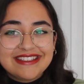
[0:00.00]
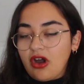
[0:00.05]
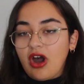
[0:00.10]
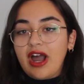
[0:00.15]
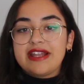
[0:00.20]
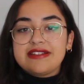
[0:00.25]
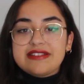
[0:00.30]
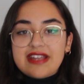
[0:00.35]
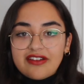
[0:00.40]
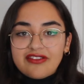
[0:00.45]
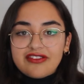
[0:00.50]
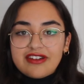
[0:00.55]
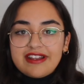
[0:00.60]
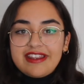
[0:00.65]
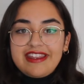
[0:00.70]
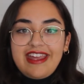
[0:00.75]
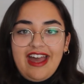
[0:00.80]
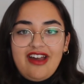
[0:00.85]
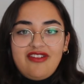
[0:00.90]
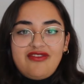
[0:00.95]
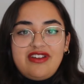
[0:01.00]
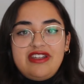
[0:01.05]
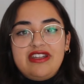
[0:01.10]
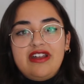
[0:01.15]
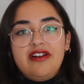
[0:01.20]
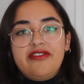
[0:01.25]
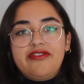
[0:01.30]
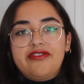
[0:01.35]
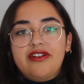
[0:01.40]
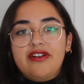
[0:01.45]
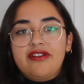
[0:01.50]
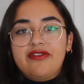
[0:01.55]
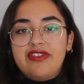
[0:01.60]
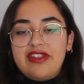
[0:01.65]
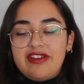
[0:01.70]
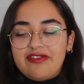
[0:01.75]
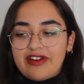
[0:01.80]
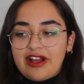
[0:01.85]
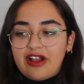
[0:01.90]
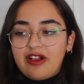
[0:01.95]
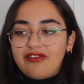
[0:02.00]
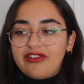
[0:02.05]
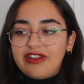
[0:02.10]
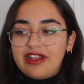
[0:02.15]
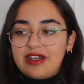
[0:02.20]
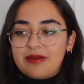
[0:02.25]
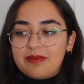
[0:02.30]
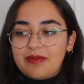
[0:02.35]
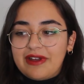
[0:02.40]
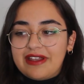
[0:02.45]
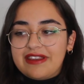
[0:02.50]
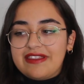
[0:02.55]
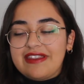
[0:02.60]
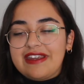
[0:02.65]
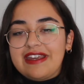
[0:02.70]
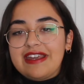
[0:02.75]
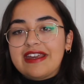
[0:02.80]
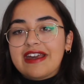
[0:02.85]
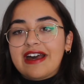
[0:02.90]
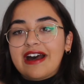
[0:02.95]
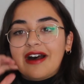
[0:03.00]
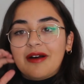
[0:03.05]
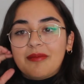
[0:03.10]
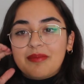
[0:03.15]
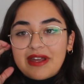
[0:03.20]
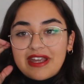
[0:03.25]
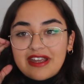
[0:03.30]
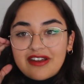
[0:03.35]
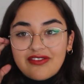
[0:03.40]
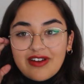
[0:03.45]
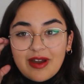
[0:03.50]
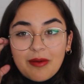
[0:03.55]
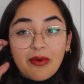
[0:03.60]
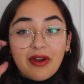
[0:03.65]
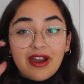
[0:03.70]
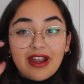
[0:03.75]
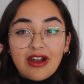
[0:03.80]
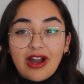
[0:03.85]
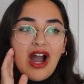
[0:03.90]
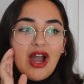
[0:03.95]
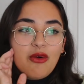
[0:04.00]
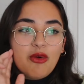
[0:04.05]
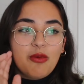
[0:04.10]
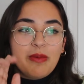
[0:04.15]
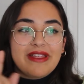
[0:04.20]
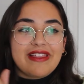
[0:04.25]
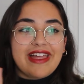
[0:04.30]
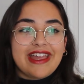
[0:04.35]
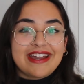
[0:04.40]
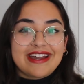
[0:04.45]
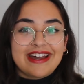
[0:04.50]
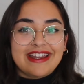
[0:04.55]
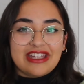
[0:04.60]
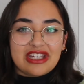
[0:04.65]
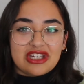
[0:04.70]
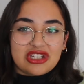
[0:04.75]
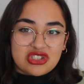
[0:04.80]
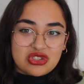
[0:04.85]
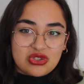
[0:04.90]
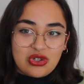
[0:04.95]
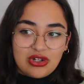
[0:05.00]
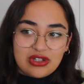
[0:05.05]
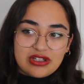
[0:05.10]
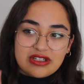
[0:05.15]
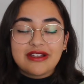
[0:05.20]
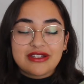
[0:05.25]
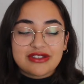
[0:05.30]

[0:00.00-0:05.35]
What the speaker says: I definitely have enough of the velvet, but the pink fabric, I will be cutting it short.